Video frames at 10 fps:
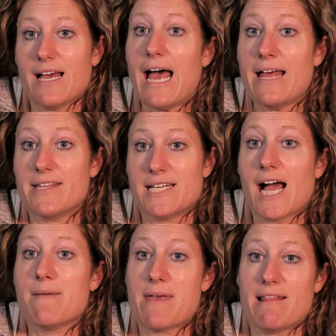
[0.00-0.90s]
at the
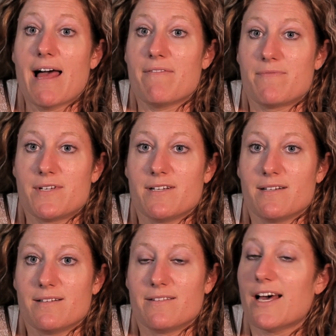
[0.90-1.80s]
time they left
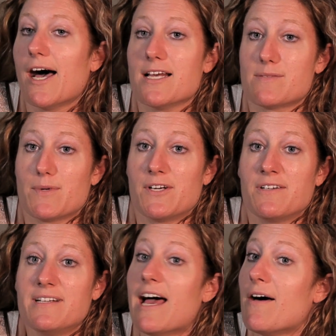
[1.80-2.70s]
the hospital.
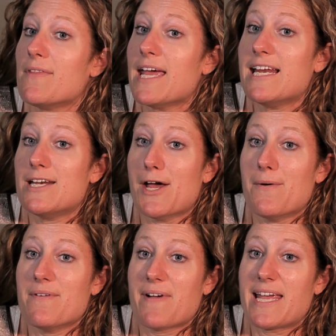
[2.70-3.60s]
Now, they didn't
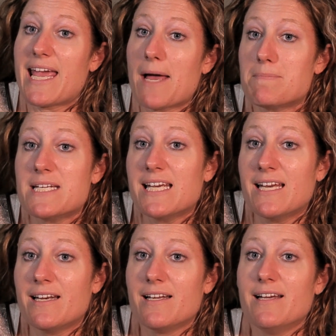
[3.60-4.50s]
know if I kept
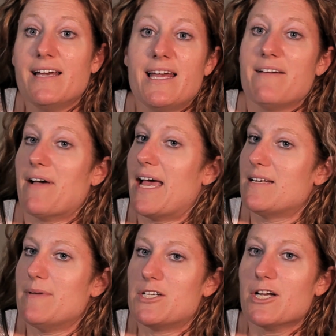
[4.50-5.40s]
it, if I
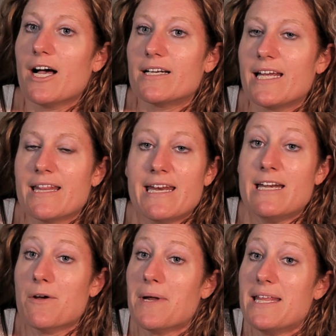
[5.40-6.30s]
had to be shocked again. They
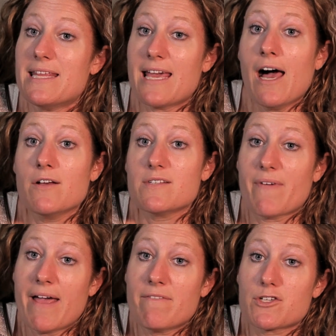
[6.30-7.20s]
didn't know anything else,
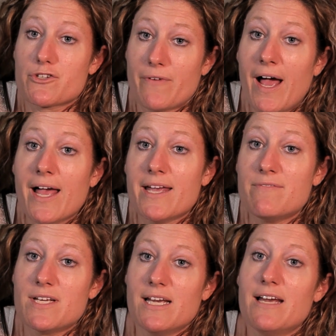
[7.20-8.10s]
if I ever
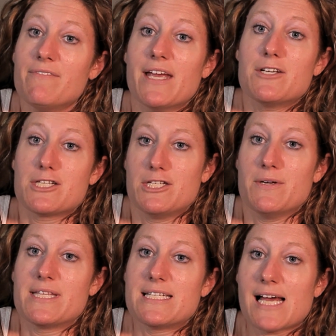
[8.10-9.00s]
survived. They just knew
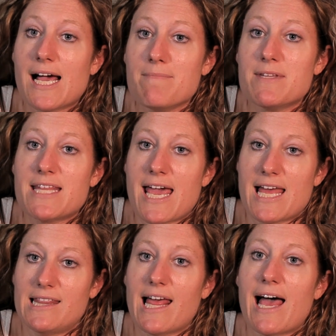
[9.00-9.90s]
at the time that they
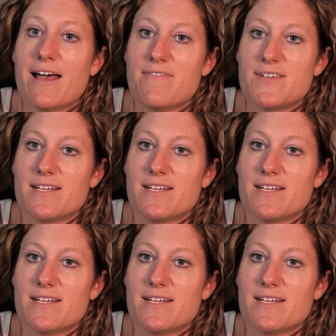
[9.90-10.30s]
had left,